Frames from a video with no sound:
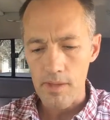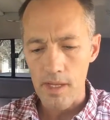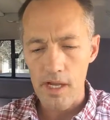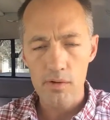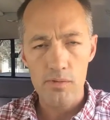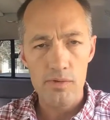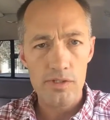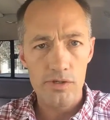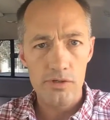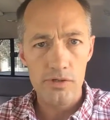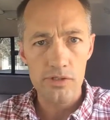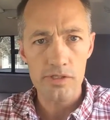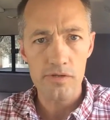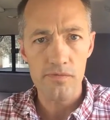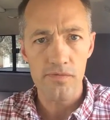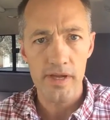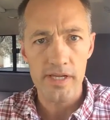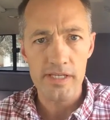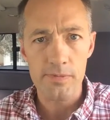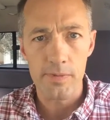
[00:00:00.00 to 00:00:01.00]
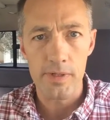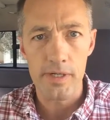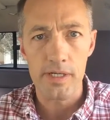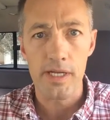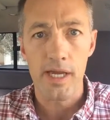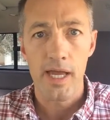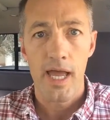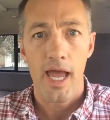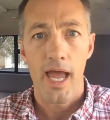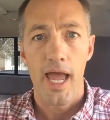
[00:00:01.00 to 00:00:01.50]
I was cruising Facebook,
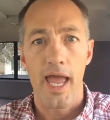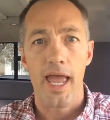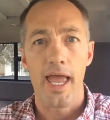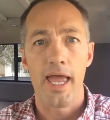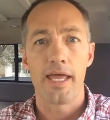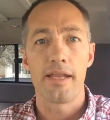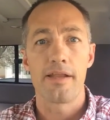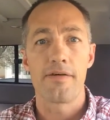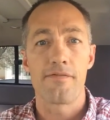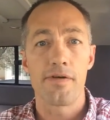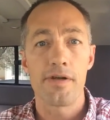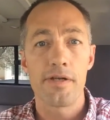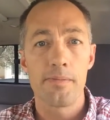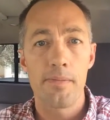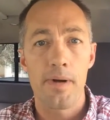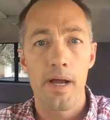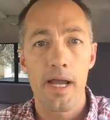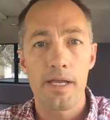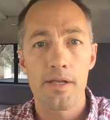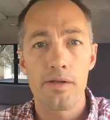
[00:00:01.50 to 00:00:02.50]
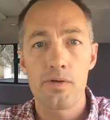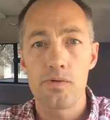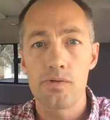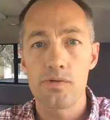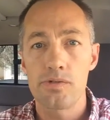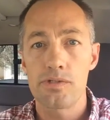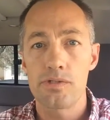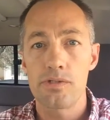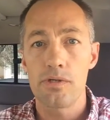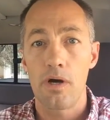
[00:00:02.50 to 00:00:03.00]
and a friend of mine
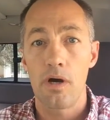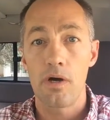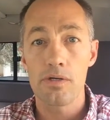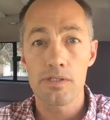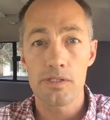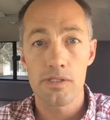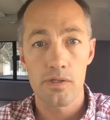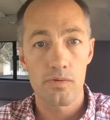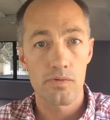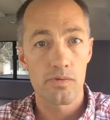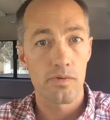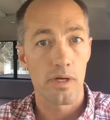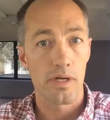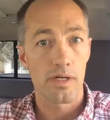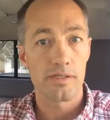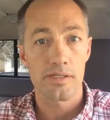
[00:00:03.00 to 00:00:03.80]
who's also